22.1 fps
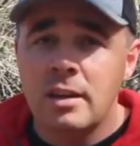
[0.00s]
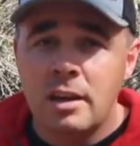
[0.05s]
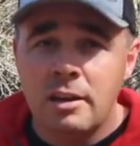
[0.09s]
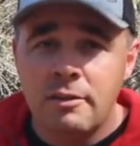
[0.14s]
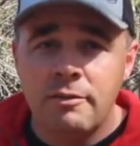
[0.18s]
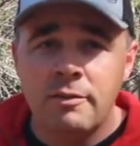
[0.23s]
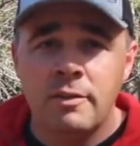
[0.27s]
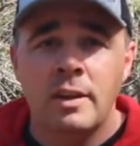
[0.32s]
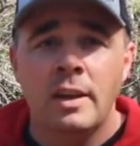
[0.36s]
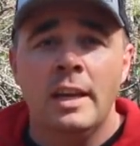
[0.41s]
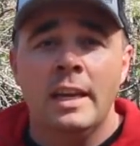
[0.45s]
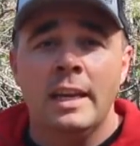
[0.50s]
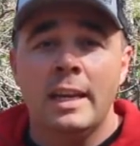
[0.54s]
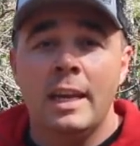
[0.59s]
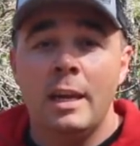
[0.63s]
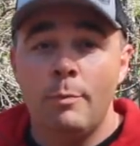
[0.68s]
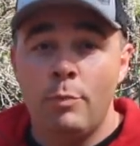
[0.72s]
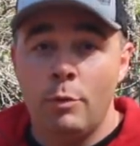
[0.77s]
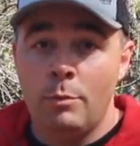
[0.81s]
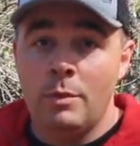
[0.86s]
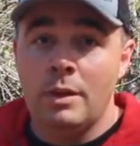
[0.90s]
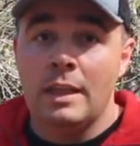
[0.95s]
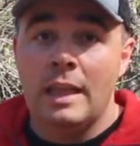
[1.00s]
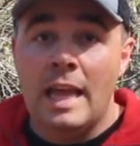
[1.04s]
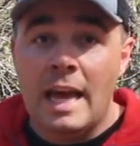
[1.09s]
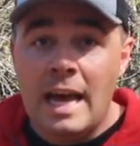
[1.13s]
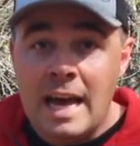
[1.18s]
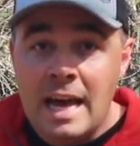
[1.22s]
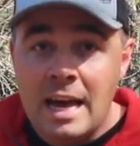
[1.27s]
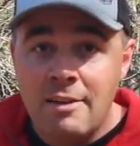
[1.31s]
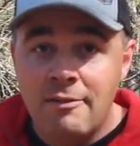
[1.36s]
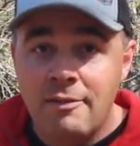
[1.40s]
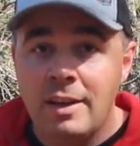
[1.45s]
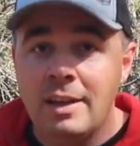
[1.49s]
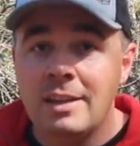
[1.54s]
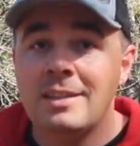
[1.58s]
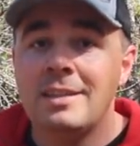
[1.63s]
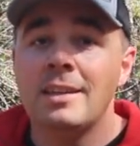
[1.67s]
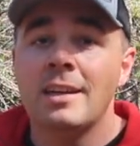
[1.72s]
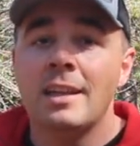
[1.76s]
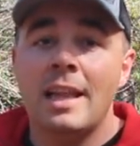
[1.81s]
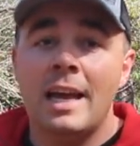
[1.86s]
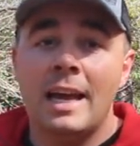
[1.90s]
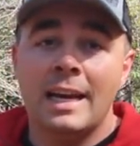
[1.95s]
enough, keep them alive
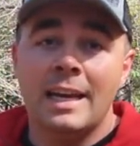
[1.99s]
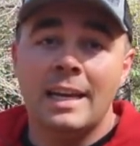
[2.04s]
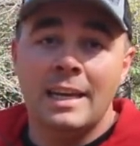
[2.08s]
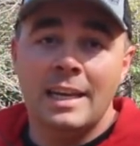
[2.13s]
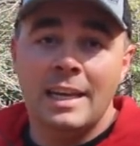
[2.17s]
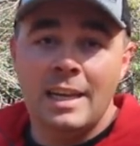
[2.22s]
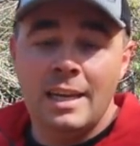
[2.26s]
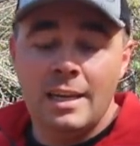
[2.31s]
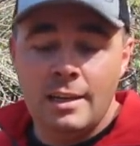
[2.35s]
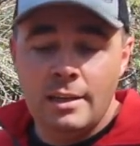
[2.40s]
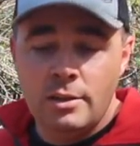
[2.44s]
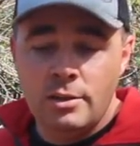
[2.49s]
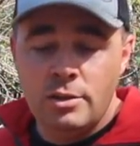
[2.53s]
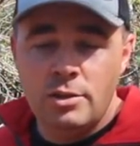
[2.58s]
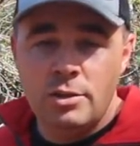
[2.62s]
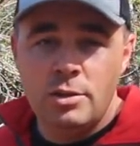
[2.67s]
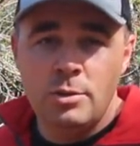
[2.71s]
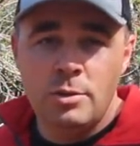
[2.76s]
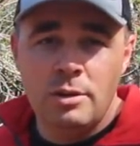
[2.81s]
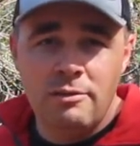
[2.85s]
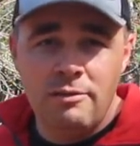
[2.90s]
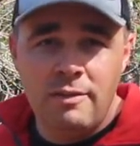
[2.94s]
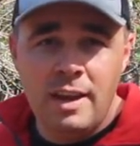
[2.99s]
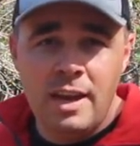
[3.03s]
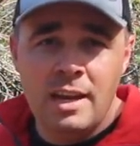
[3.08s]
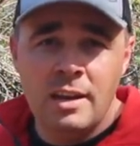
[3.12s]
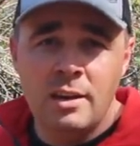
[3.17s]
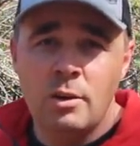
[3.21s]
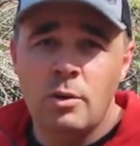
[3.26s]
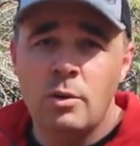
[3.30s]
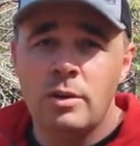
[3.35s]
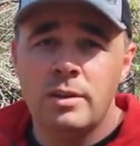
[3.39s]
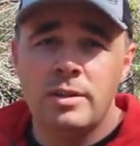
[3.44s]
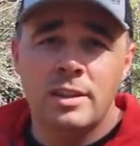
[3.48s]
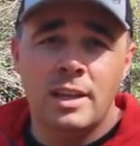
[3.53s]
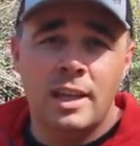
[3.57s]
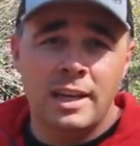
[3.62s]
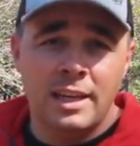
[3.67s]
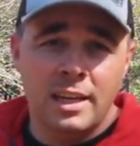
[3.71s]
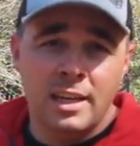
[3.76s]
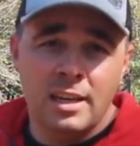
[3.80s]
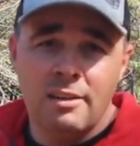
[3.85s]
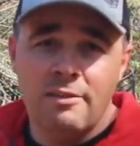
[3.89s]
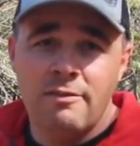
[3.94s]
until I can get to a vet, or until I
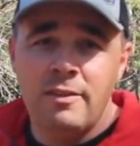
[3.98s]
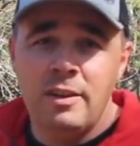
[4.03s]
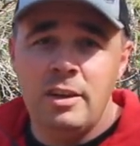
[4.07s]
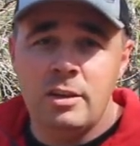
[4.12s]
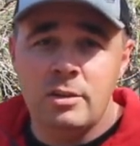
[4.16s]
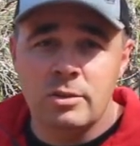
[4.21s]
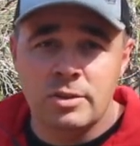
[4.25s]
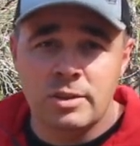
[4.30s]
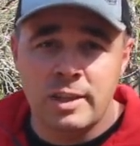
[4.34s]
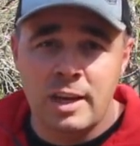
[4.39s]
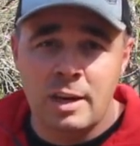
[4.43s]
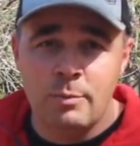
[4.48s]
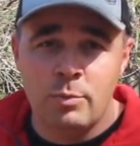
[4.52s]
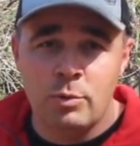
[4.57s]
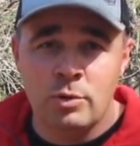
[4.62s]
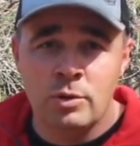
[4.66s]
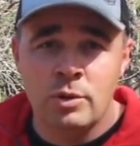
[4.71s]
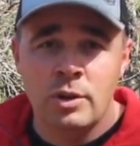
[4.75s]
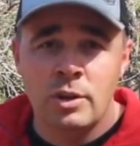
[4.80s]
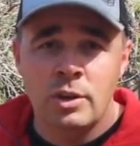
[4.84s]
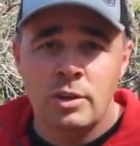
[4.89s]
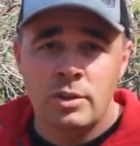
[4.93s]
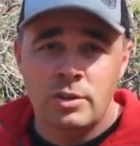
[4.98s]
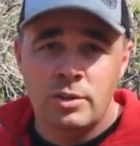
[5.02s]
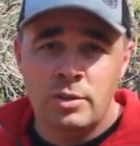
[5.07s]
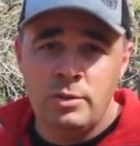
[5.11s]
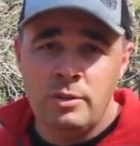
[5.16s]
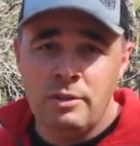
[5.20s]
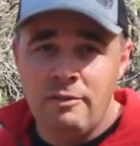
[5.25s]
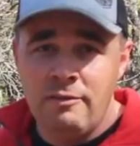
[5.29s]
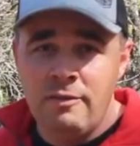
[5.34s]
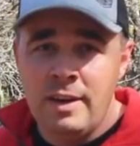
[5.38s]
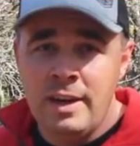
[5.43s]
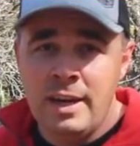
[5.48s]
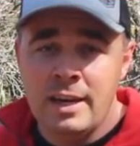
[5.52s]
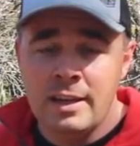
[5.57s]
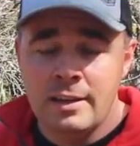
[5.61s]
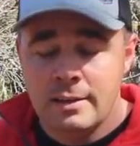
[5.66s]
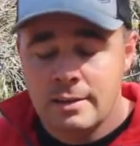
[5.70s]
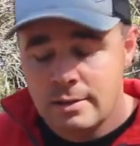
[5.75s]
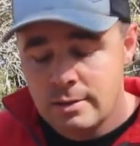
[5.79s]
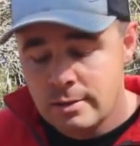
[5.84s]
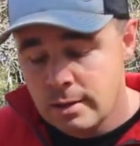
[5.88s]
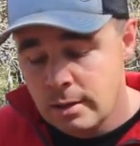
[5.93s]
can get a fecal sample to the vet.
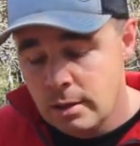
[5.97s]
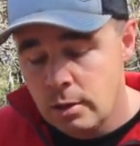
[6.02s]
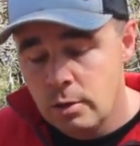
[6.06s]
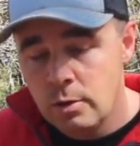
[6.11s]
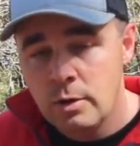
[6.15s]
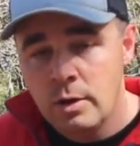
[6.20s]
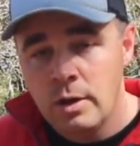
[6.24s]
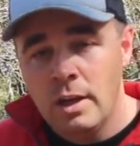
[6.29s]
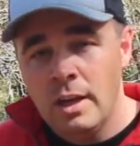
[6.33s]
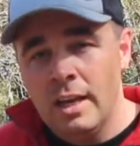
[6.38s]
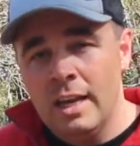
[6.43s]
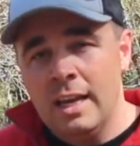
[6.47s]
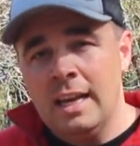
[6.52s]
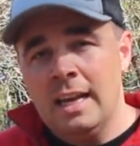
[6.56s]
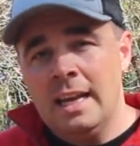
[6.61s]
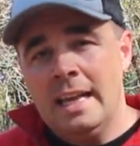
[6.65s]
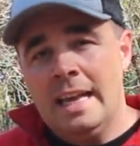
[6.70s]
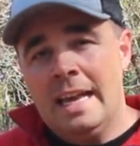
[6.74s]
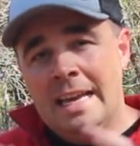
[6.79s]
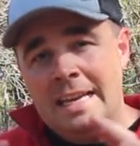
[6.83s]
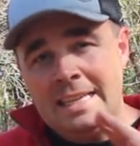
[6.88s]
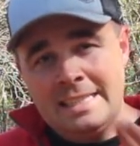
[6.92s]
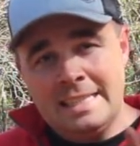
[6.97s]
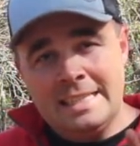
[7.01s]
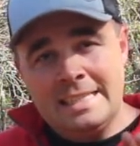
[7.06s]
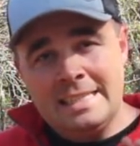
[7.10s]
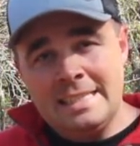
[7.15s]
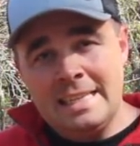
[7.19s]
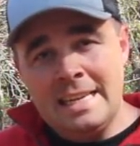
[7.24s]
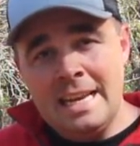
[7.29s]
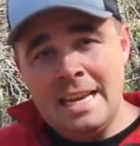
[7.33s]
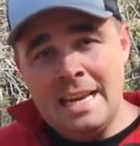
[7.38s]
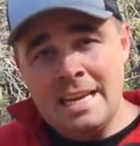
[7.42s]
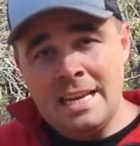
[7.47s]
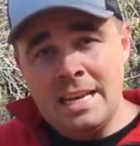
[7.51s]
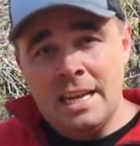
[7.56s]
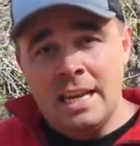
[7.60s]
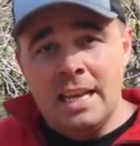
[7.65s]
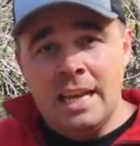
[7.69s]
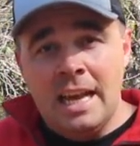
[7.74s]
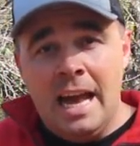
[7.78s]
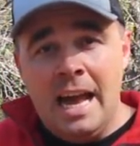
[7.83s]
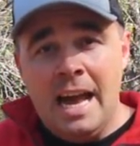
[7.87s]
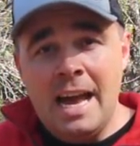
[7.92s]
So, as I said,
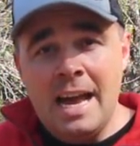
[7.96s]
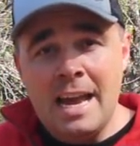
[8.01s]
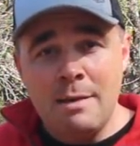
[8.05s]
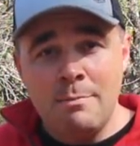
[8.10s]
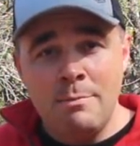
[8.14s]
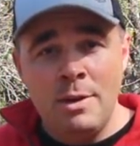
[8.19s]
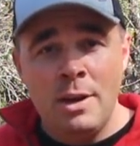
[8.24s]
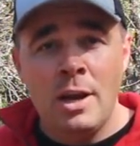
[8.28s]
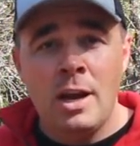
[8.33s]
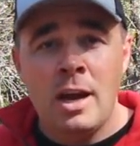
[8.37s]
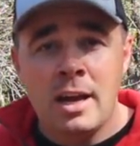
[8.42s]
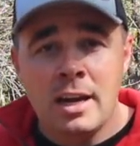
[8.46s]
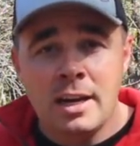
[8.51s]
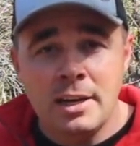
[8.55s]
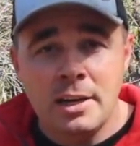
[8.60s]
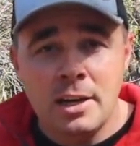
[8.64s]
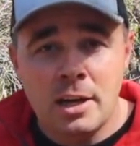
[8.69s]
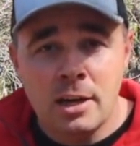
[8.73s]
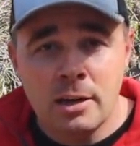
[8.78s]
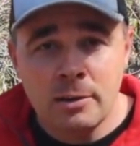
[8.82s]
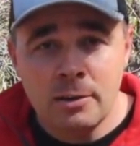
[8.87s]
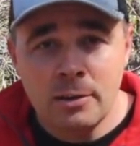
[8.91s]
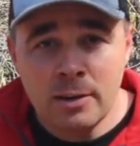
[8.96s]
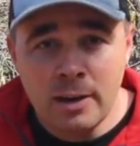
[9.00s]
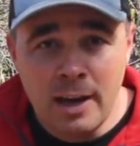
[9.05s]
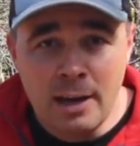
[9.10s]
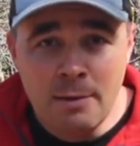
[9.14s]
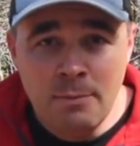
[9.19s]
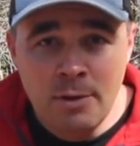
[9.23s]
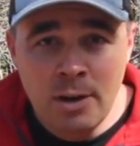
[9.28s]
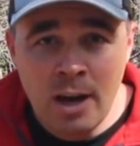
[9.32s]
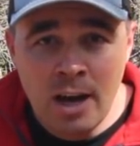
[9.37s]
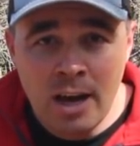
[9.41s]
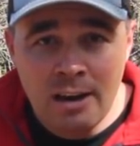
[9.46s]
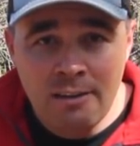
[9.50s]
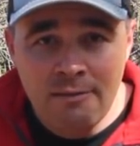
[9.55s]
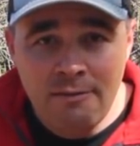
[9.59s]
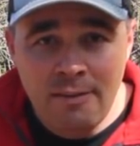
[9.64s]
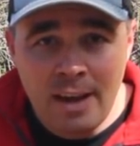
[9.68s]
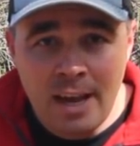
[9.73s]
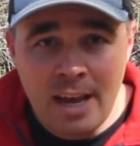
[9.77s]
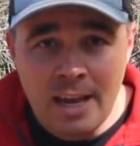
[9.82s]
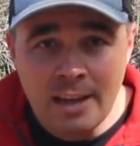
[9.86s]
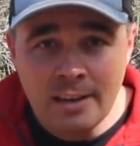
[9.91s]
I am not a doctor, I am not a
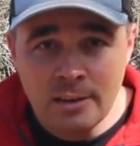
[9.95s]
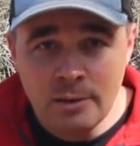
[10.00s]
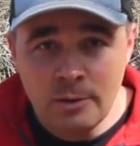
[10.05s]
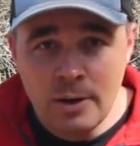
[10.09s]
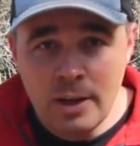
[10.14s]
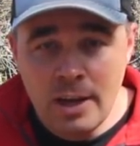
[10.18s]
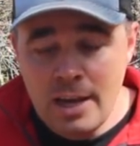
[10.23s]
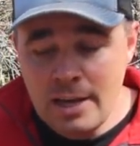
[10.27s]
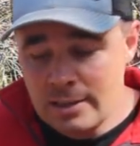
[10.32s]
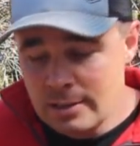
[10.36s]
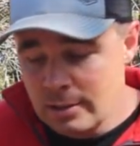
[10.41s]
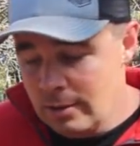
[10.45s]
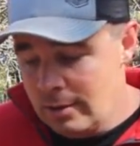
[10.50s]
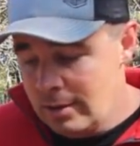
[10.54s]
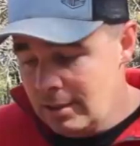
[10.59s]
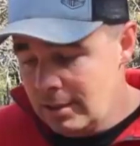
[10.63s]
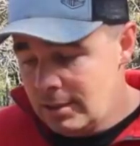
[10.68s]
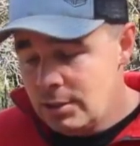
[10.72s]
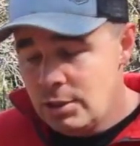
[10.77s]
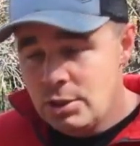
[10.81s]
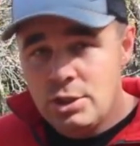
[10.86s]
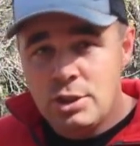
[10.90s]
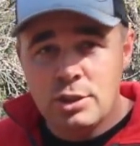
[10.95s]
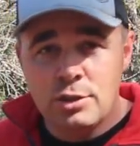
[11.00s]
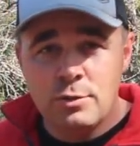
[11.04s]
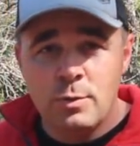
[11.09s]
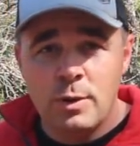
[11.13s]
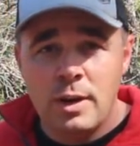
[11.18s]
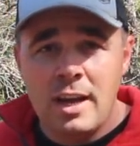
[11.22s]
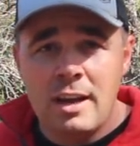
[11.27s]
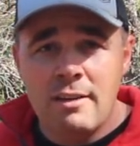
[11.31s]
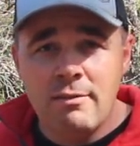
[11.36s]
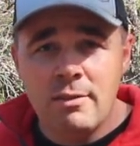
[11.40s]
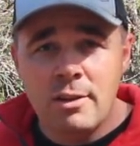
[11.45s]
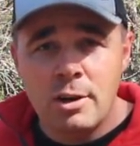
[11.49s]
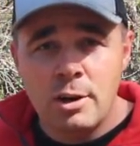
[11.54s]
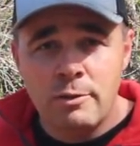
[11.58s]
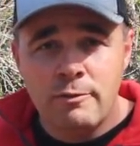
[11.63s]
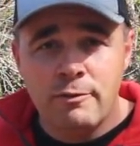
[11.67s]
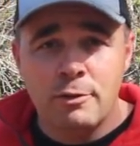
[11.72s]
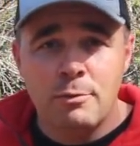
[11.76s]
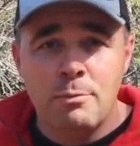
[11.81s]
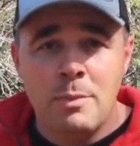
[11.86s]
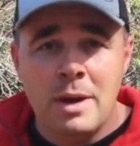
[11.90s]
vet, okay? So this is just what I've
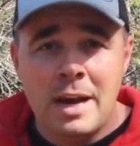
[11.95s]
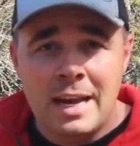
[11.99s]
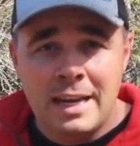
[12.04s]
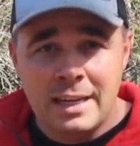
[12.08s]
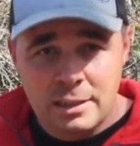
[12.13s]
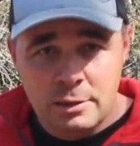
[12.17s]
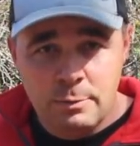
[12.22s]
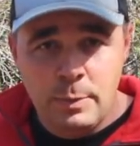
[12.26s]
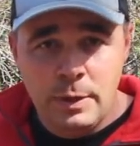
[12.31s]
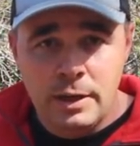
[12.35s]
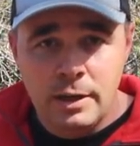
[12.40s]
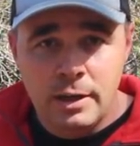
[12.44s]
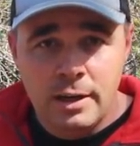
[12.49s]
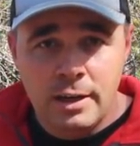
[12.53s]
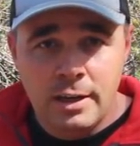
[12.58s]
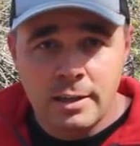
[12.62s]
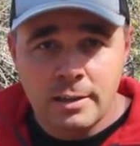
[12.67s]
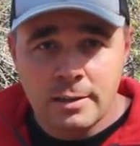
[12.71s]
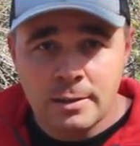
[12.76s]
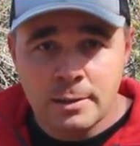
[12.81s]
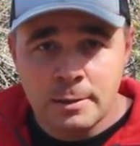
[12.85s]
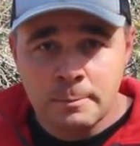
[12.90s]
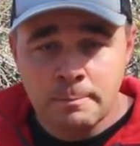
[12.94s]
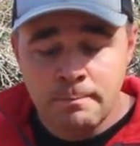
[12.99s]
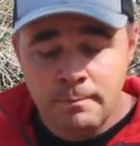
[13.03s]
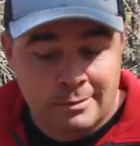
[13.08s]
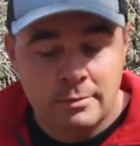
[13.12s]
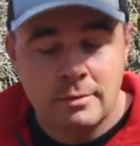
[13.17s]
learned from my experience.